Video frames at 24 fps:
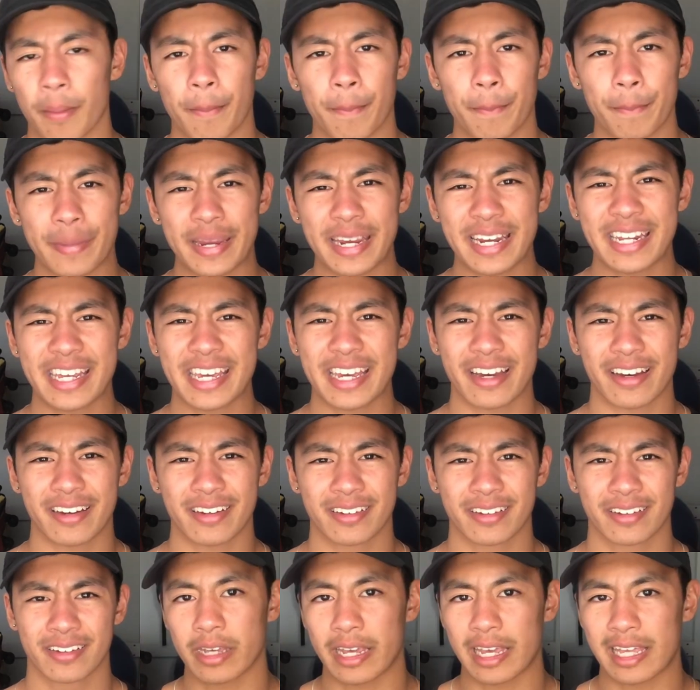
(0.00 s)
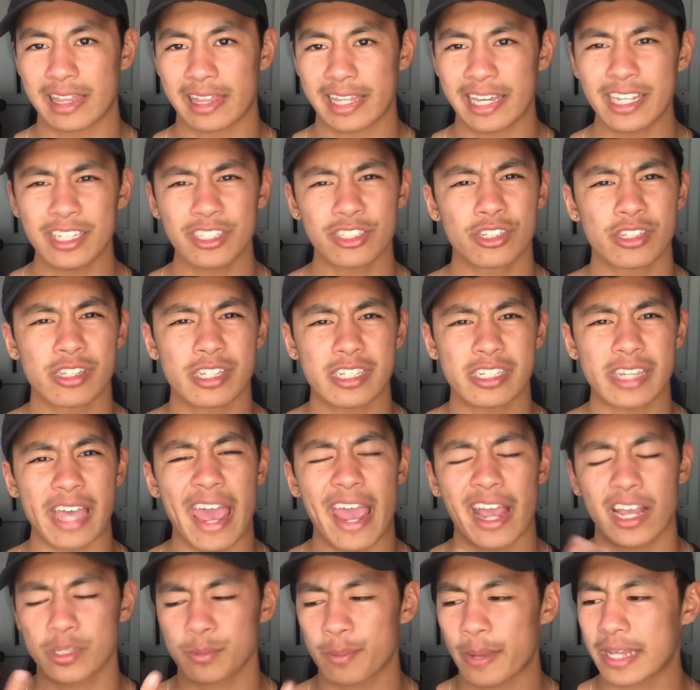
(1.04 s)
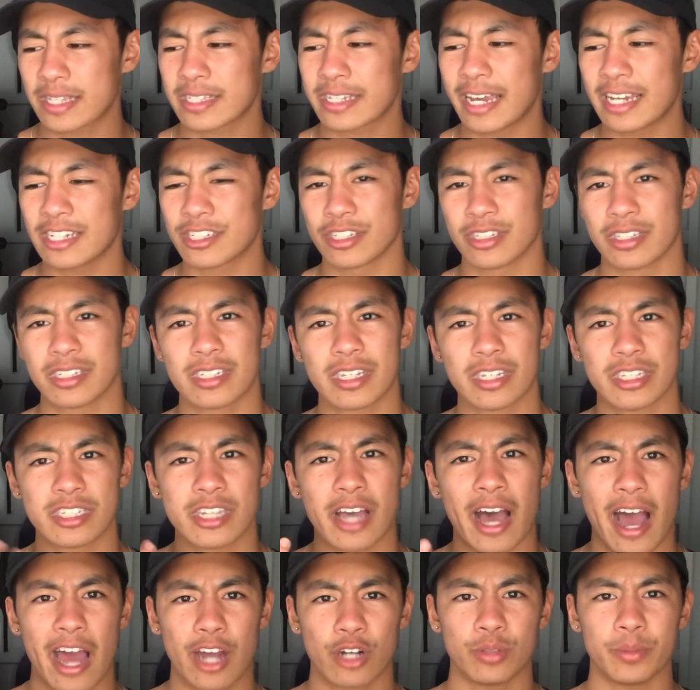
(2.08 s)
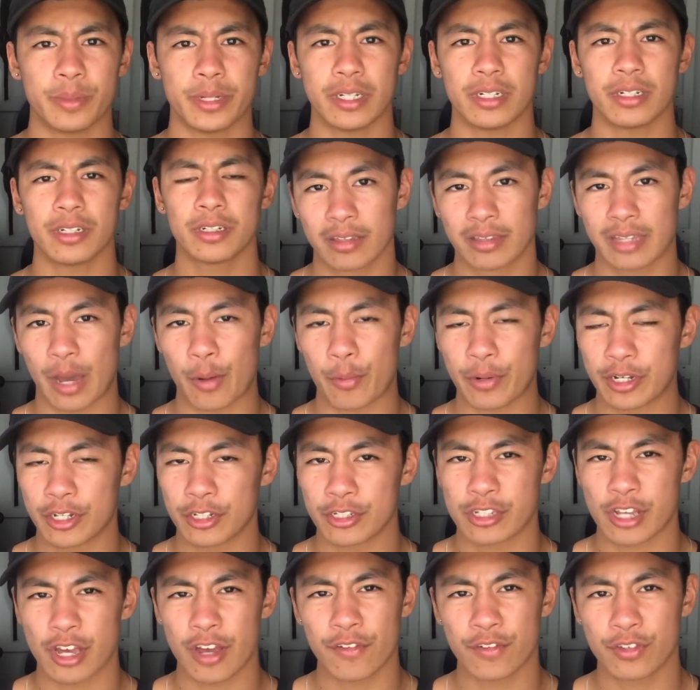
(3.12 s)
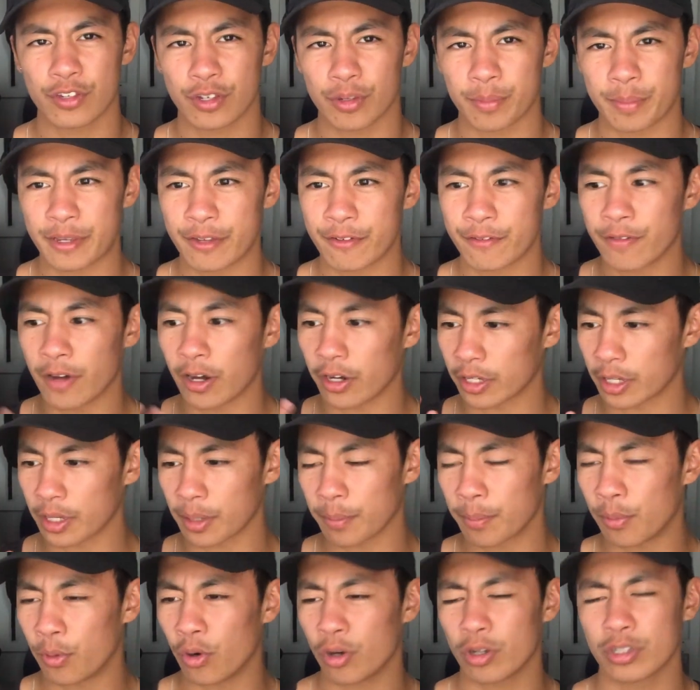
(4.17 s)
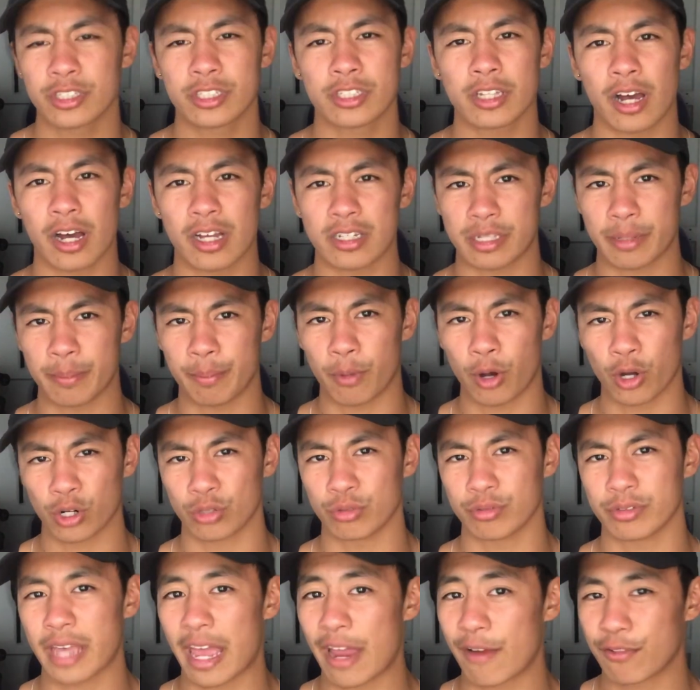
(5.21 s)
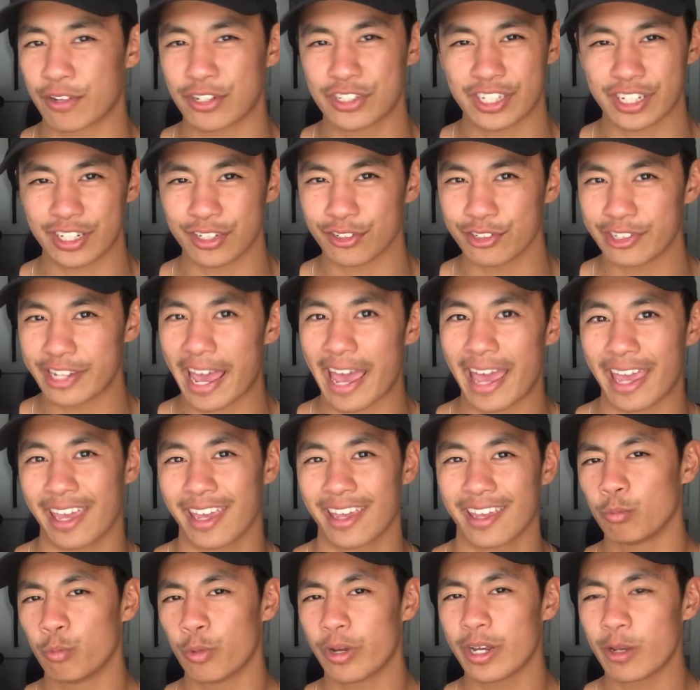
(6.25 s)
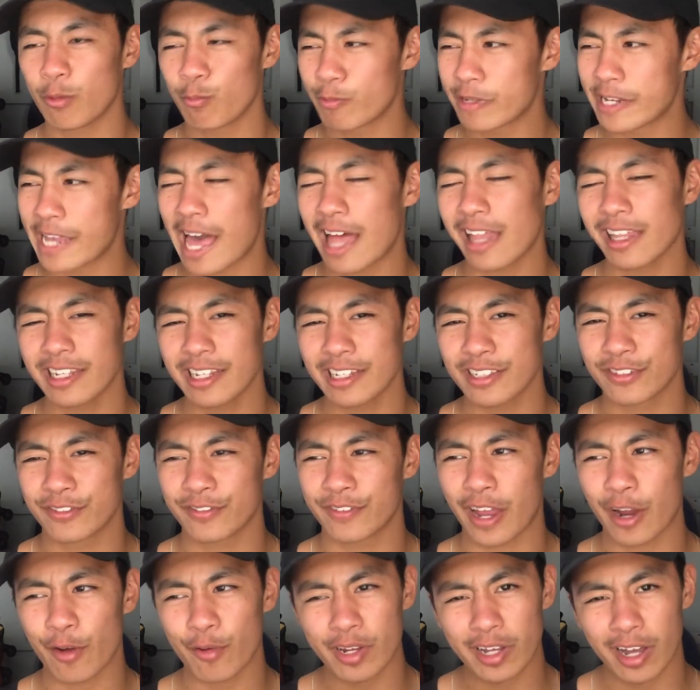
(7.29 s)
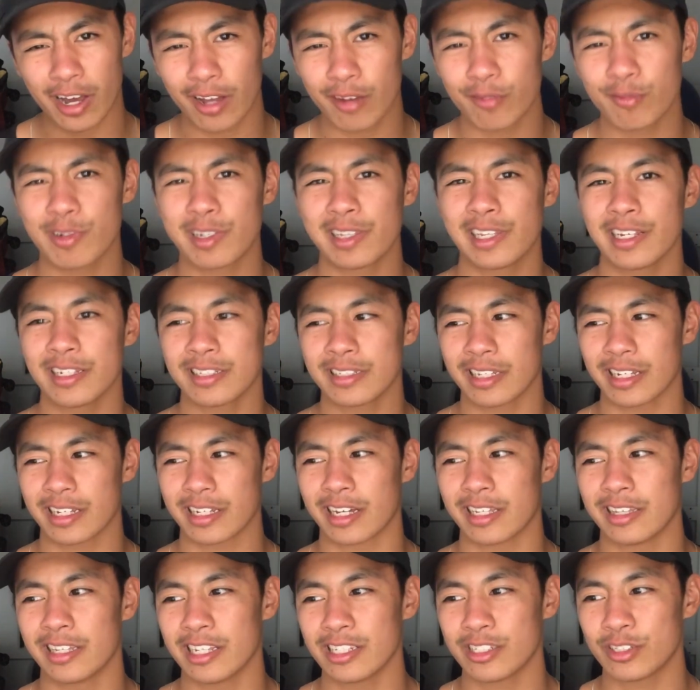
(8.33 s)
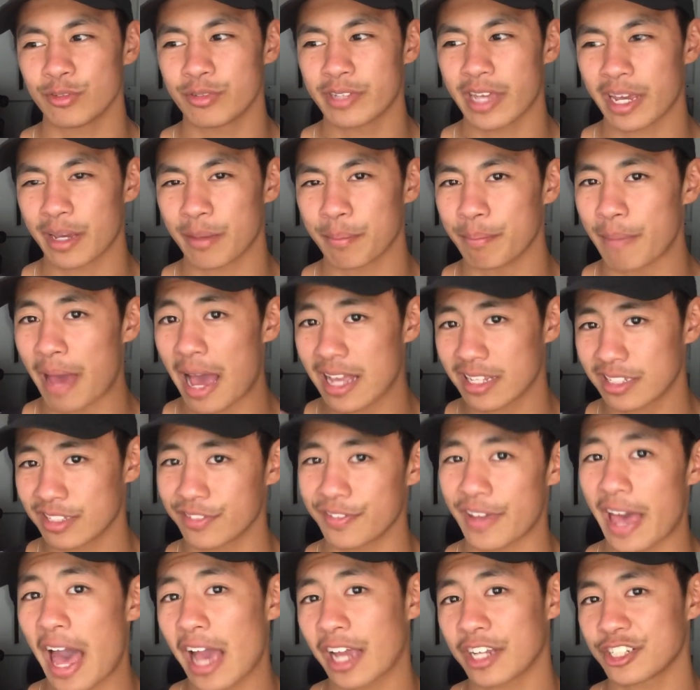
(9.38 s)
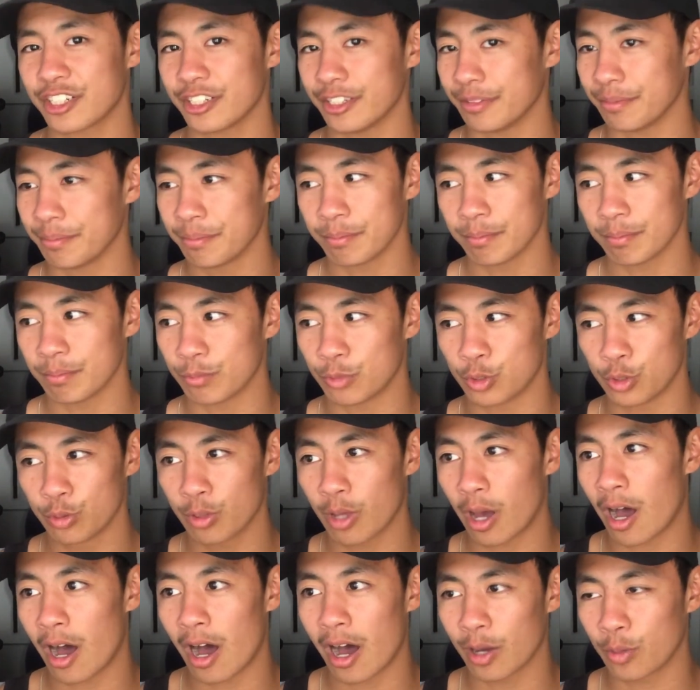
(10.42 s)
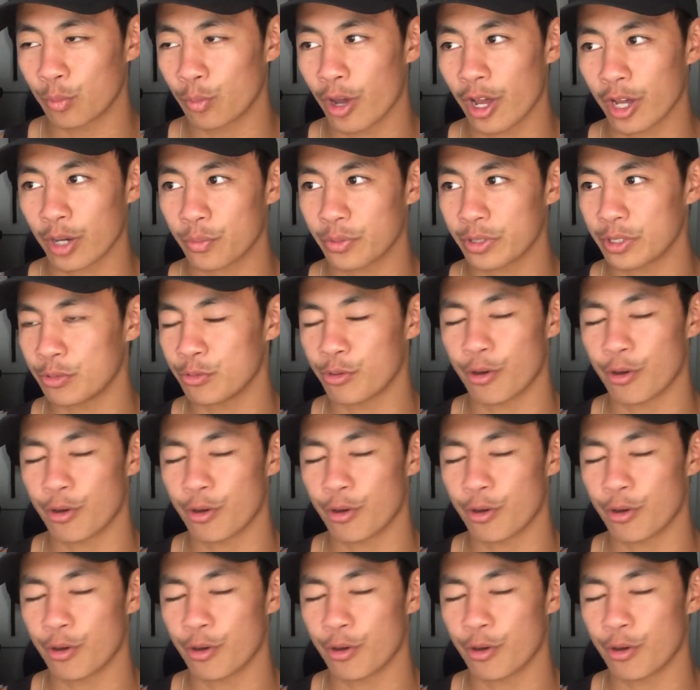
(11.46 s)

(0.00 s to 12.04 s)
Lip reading: media. It leads to this expectation, this entitlement, that we deserve to be fucking porn stars and models every single day. When in reality, it's very unrealistic unless you take massive action, do the hard work when you